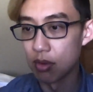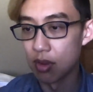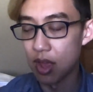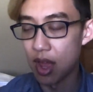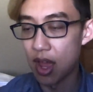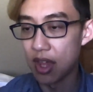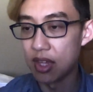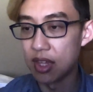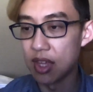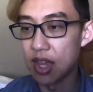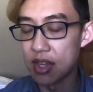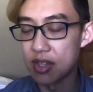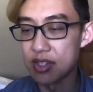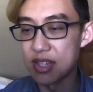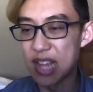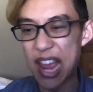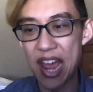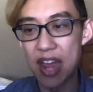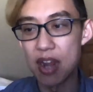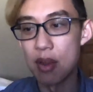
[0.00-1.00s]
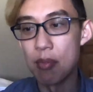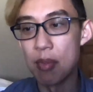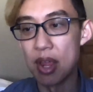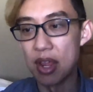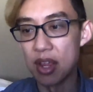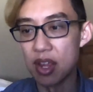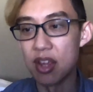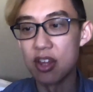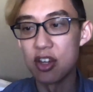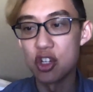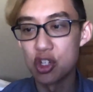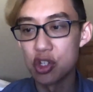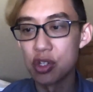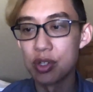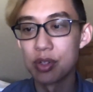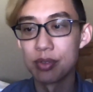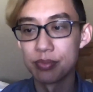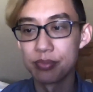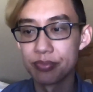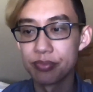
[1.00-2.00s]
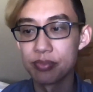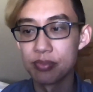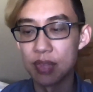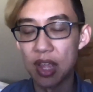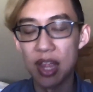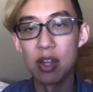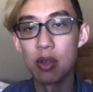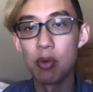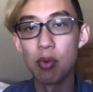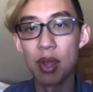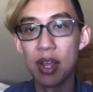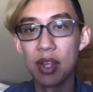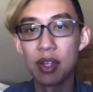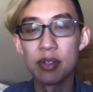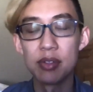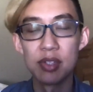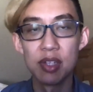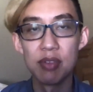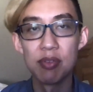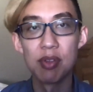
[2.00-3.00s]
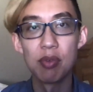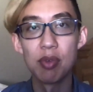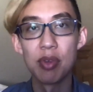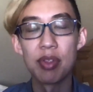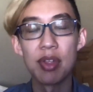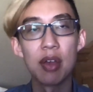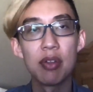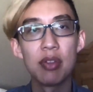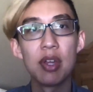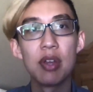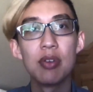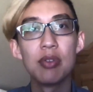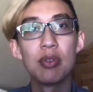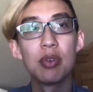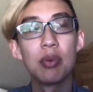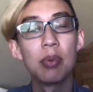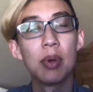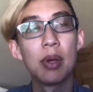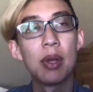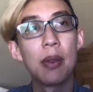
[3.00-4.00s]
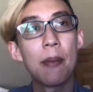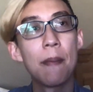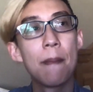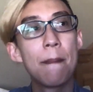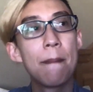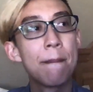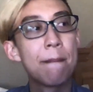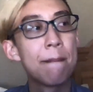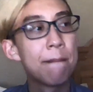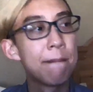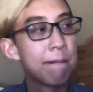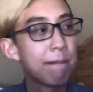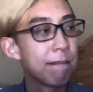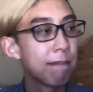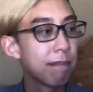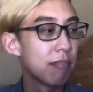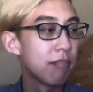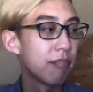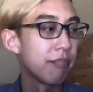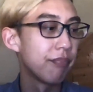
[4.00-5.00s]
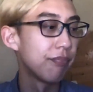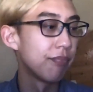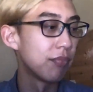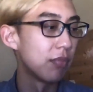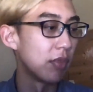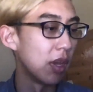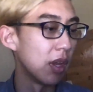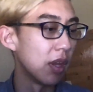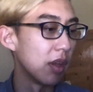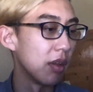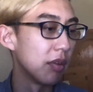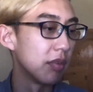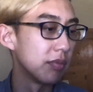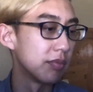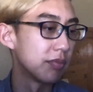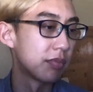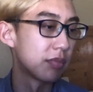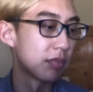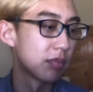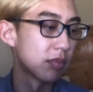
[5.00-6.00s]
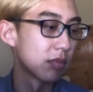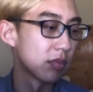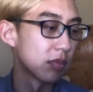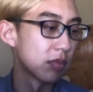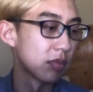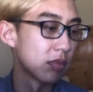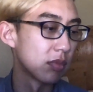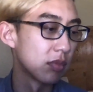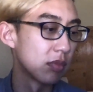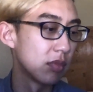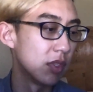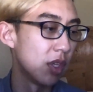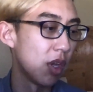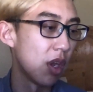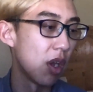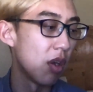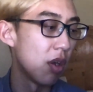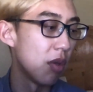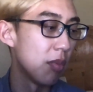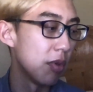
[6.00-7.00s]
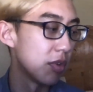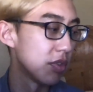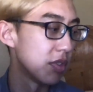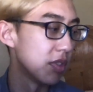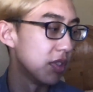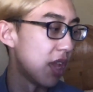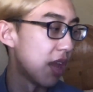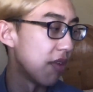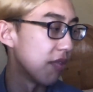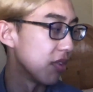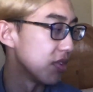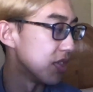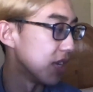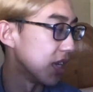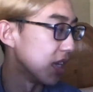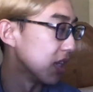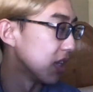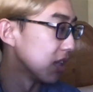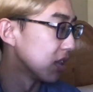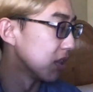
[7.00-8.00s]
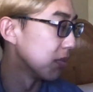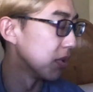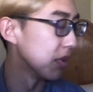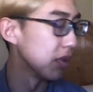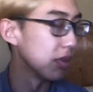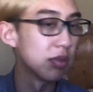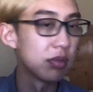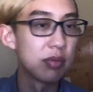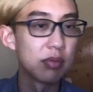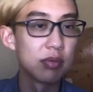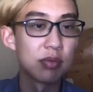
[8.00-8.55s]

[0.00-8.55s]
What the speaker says: I guess anime-ish anyway, even without Naruto. But yeah, I almost never say Dattebayo.